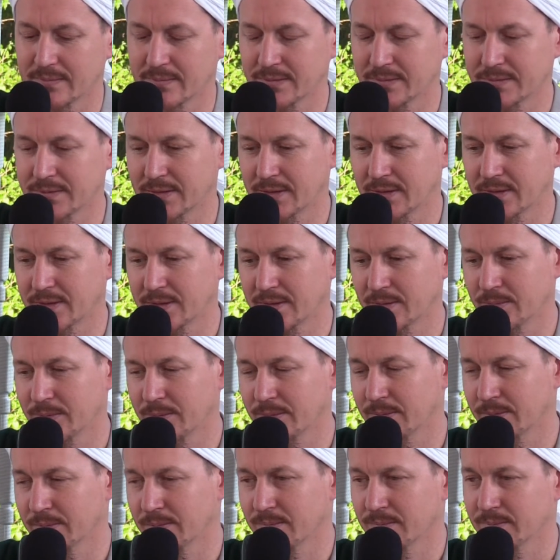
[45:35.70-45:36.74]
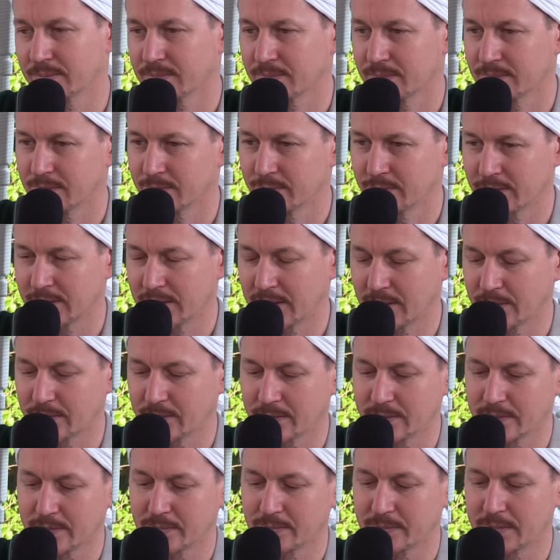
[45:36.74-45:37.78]
inshallah, will flower
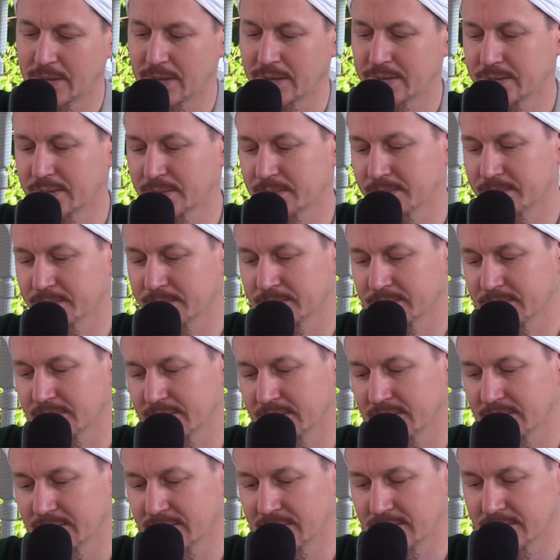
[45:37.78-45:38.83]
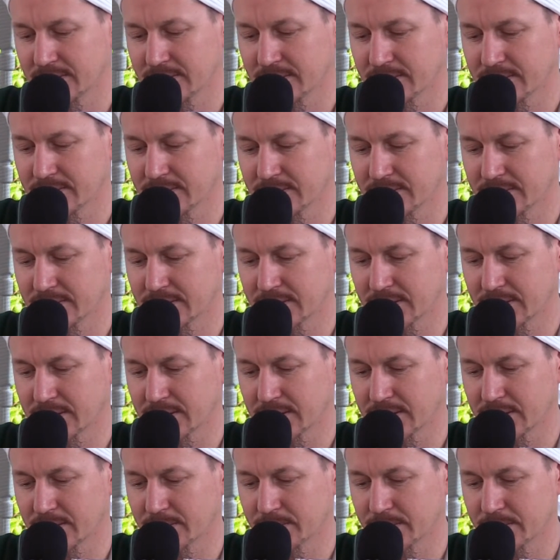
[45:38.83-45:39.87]
and blossom and inshallah
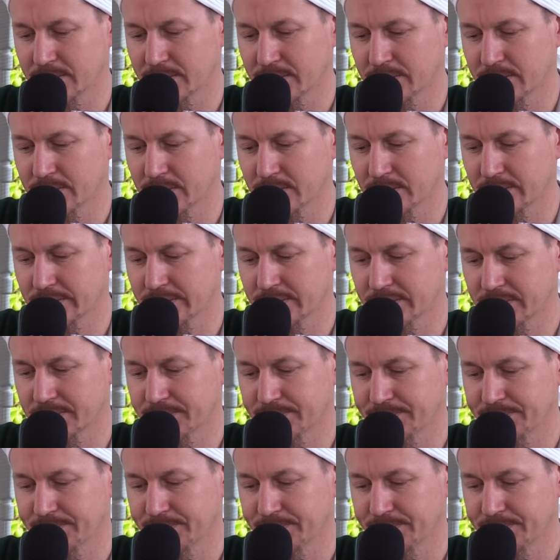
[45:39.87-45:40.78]
come to the surface.